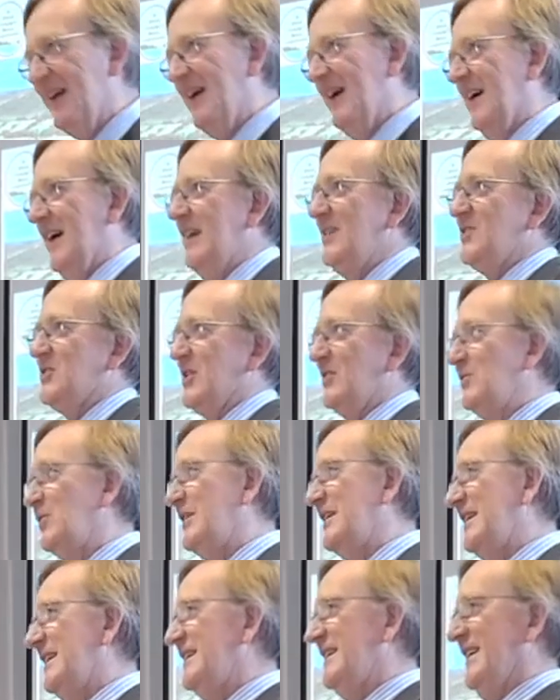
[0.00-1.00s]
It's a
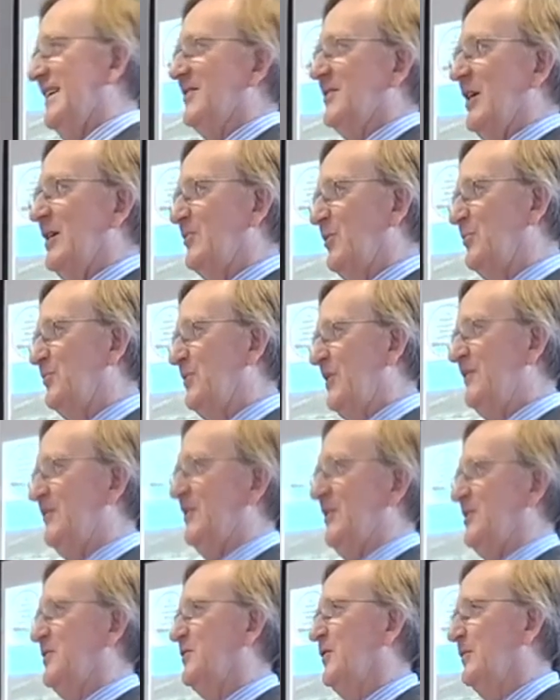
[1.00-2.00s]
really incredible
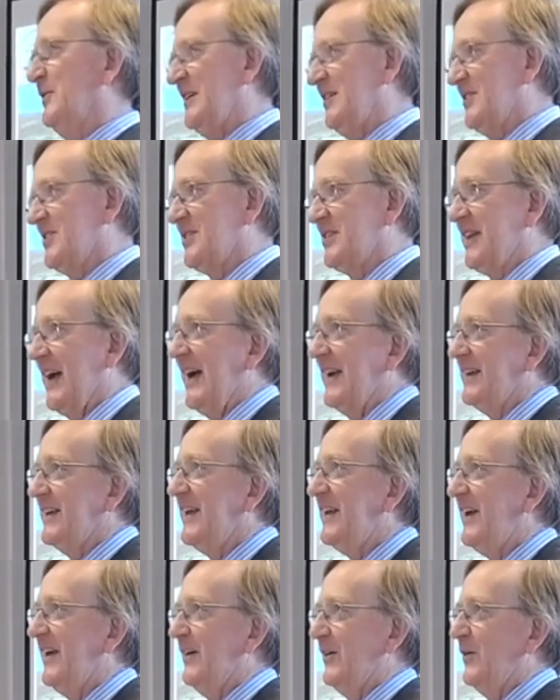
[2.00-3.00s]
privilege for me to stand
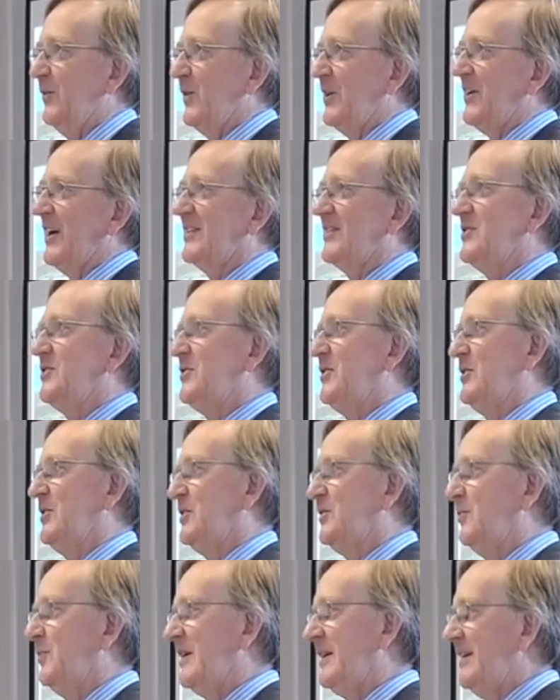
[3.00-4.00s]
here at what I
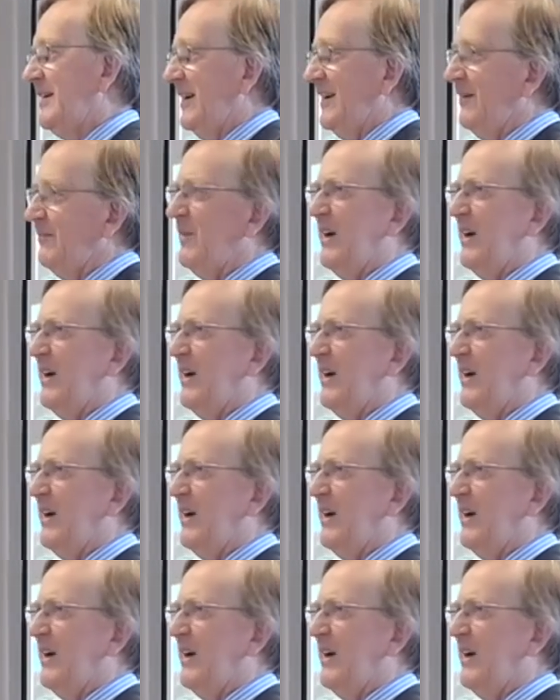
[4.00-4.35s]
consider to be